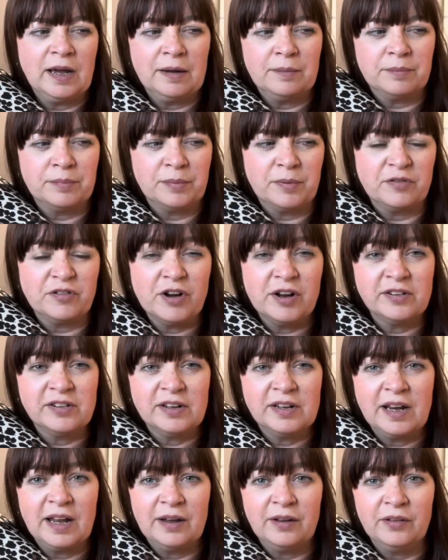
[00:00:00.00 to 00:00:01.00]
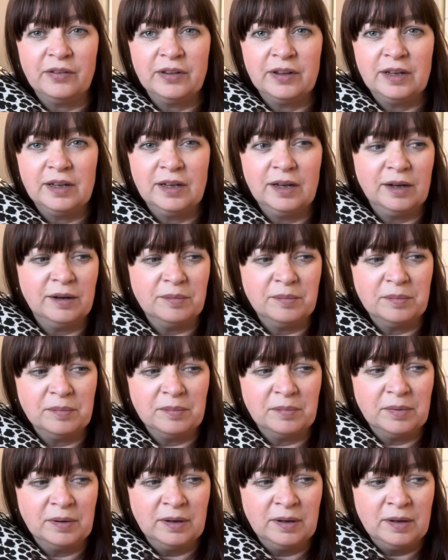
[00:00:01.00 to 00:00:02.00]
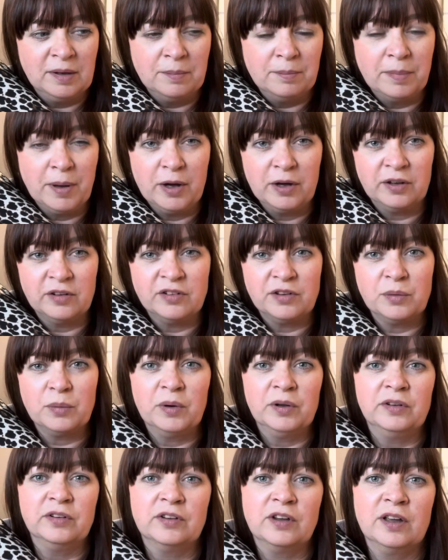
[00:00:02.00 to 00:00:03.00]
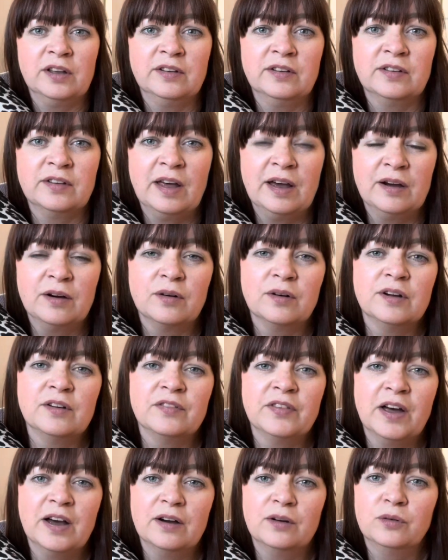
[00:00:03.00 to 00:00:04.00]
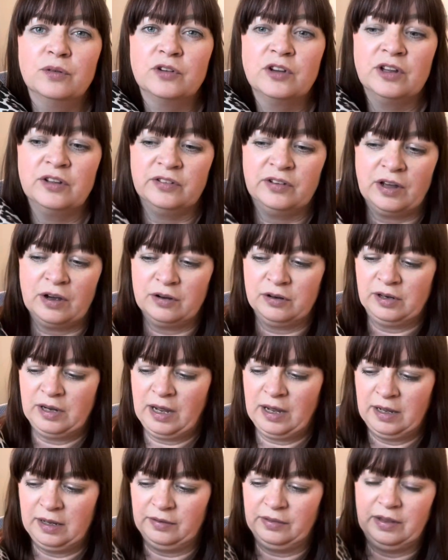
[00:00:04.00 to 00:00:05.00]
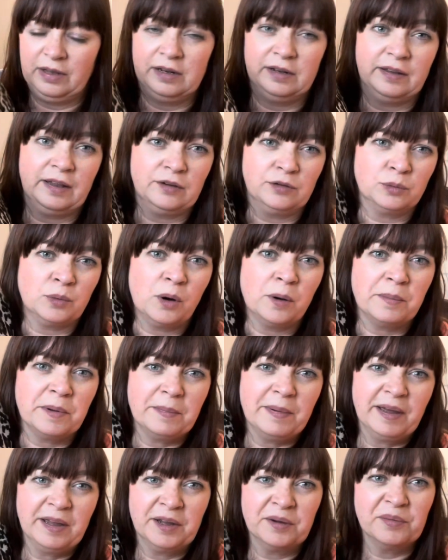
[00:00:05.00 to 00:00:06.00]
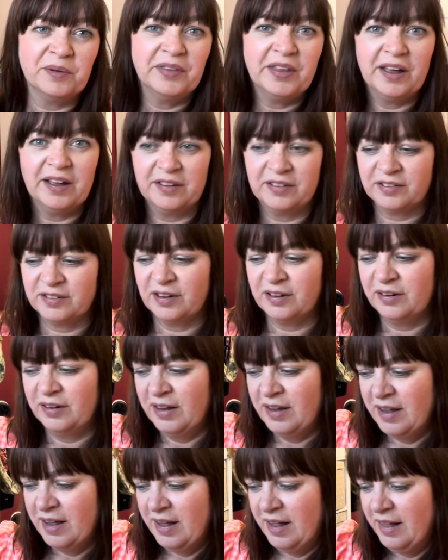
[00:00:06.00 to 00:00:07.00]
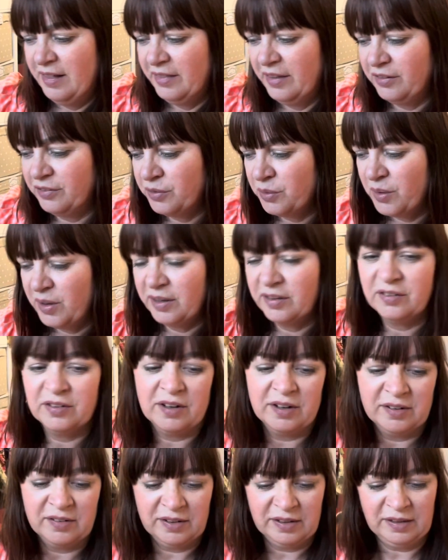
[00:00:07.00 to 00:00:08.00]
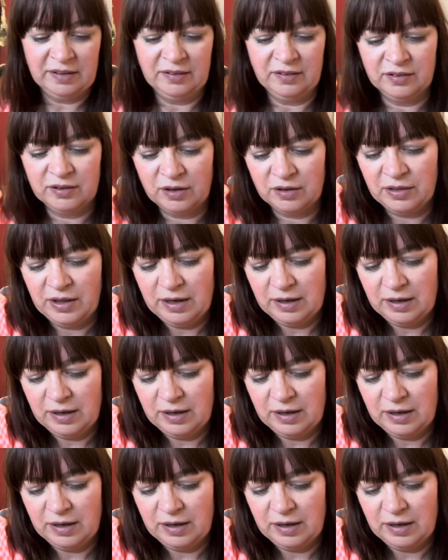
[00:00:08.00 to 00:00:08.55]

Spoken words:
providing how the burgundy one turns out, if that all turns out okay, then that's what I'll be making with that, so that's quite exciting. So